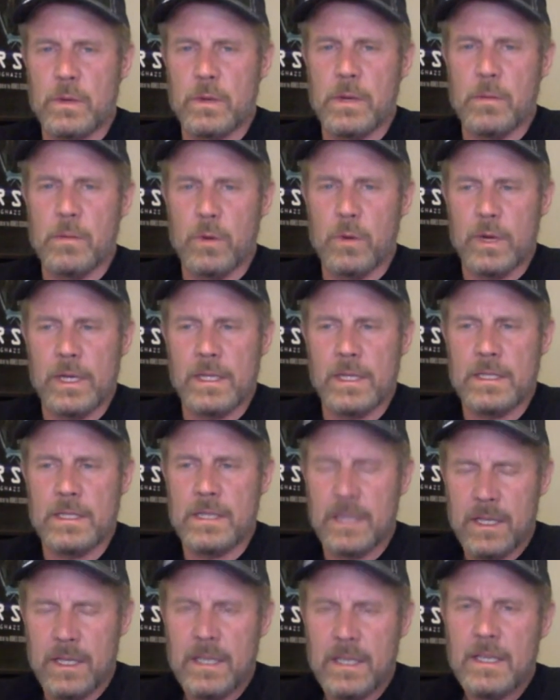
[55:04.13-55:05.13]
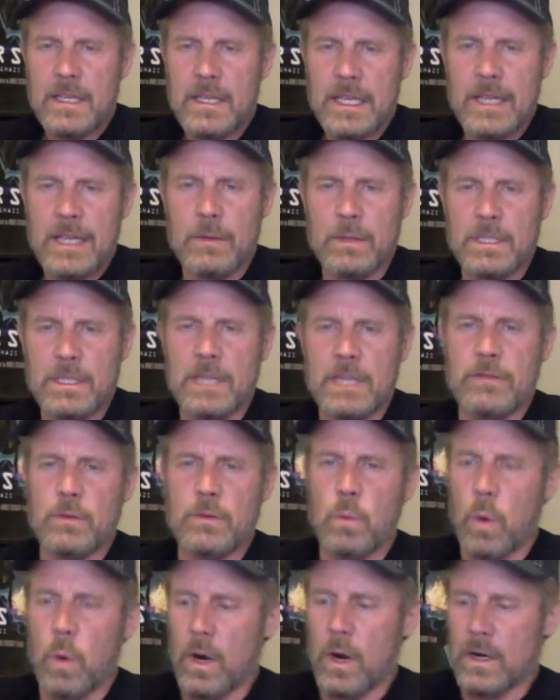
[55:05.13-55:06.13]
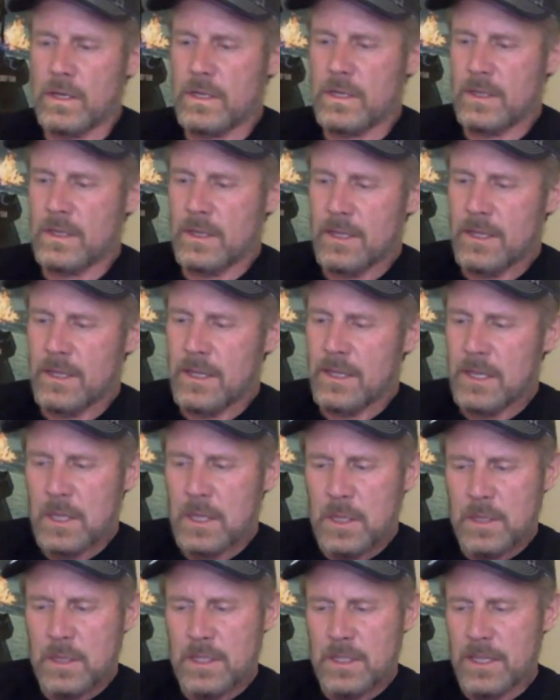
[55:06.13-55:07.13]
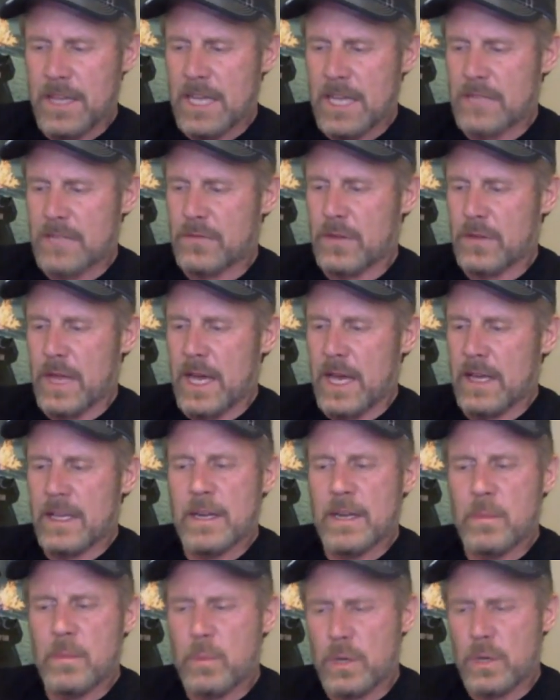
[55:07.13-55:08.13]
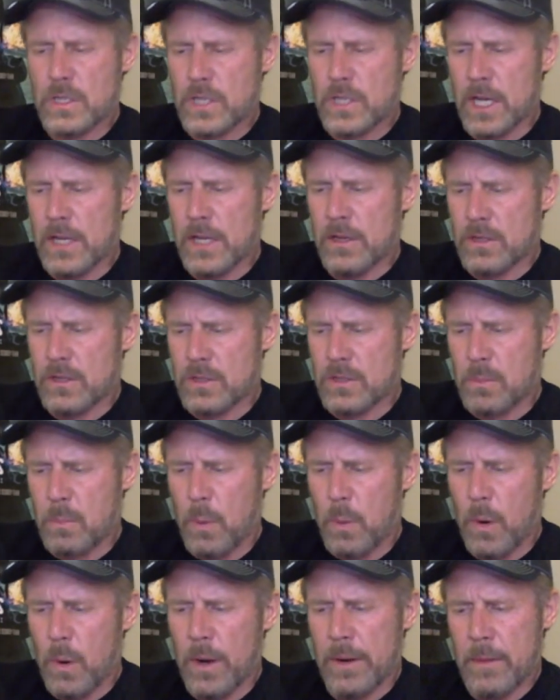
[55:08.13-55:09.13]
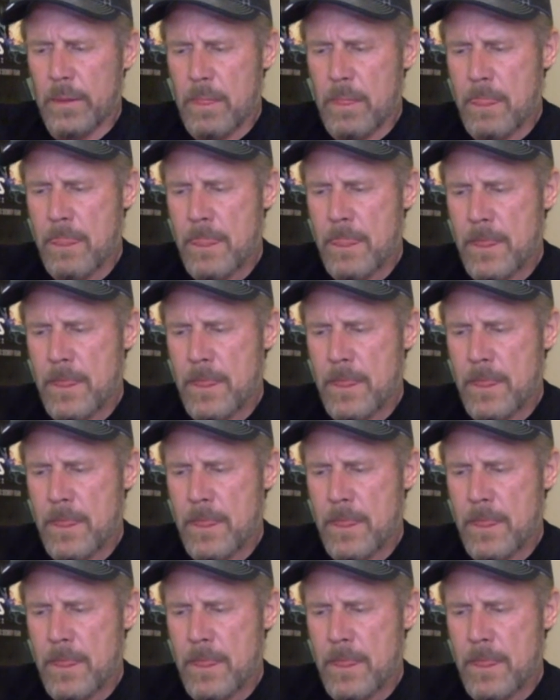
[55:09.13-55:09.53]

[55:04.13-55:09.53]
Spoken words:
and 3 Marines, it was even worse. So thanks for that and appreciate your support.